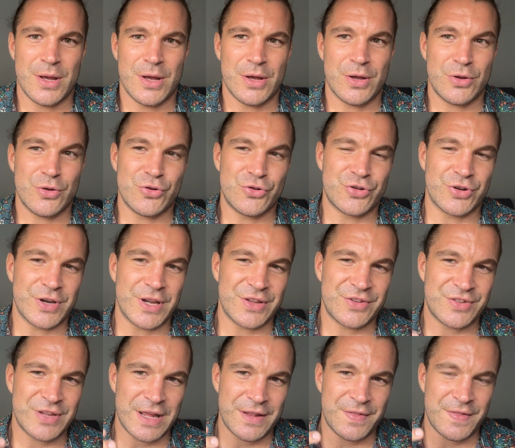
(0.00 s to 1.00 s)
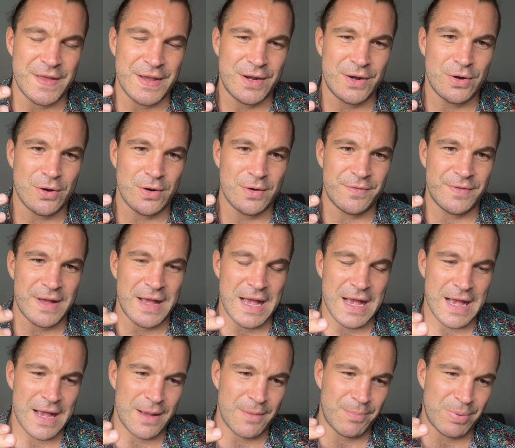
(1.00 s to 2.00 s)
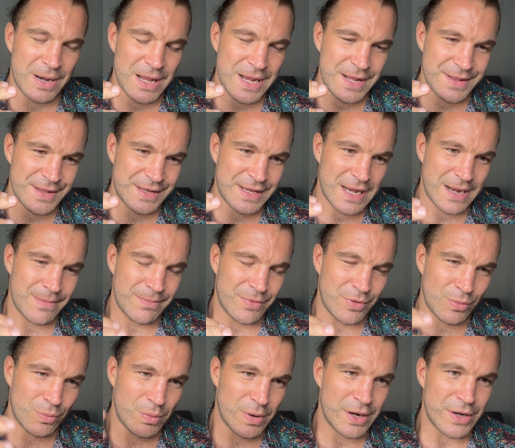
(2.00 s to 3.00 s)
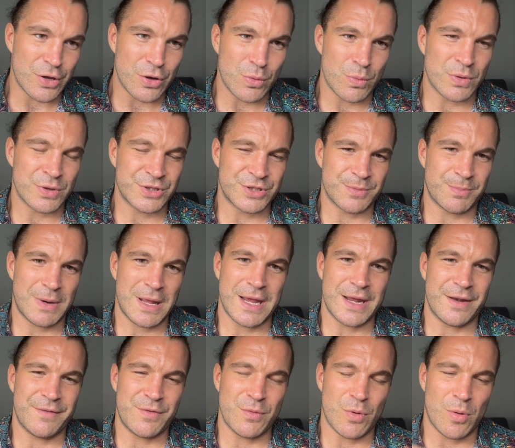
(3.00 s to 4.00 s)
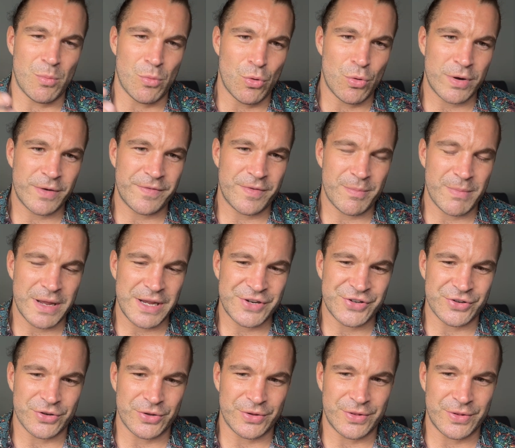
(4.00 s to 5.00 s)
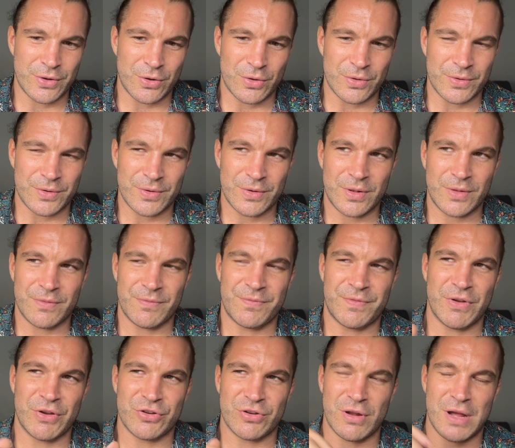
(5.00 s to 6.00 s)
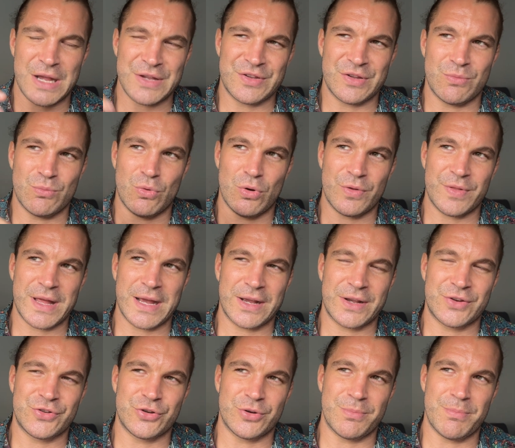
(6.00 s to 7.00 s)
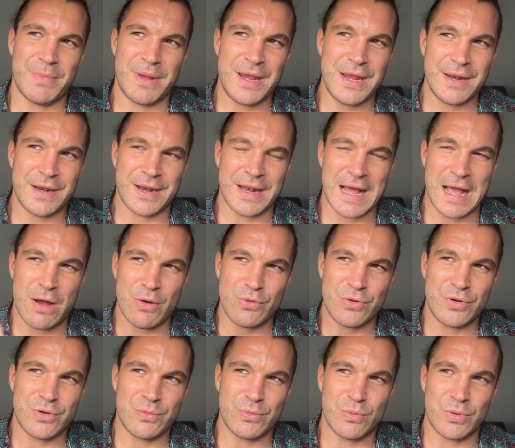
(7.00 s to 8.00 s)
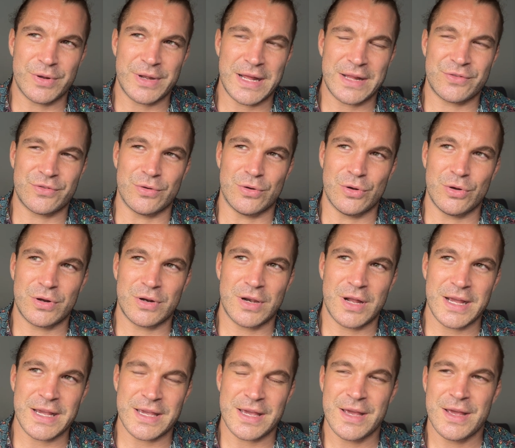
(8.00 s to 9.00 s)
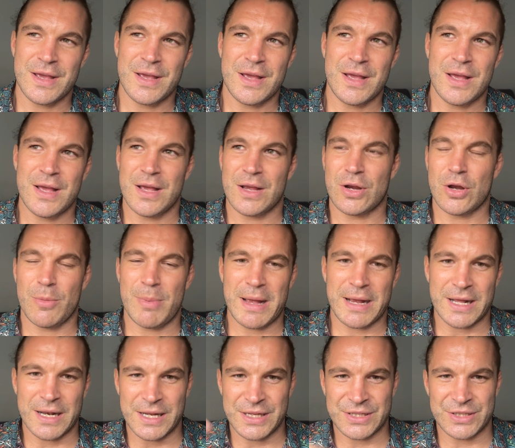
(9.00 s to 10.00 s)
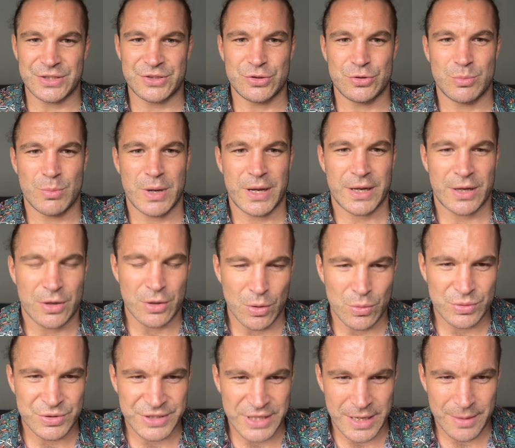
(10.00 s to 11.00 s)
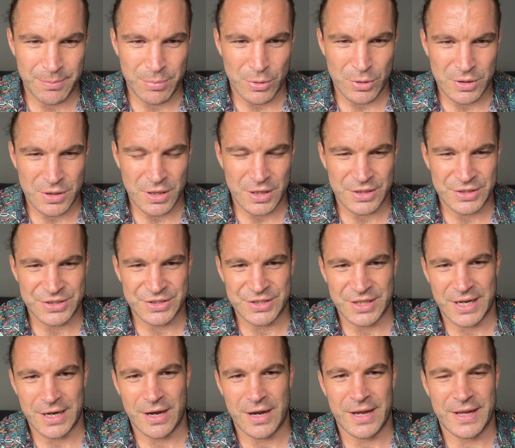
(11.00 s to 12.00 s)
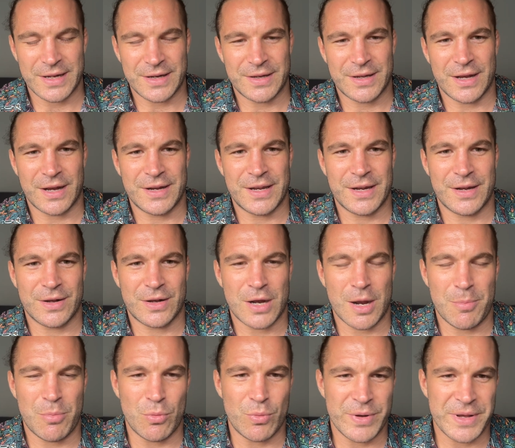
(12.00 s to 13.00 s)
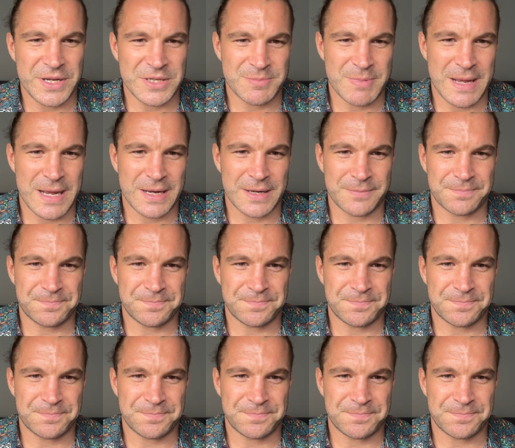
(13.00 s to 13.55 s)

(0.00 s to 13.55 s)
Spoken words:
You should instead think of playing the game the way you want to play. And if you want more information on visualizing what that should mean and how you want that to look like, go back and listen to my goal setting podcasts I did a couple weeks back.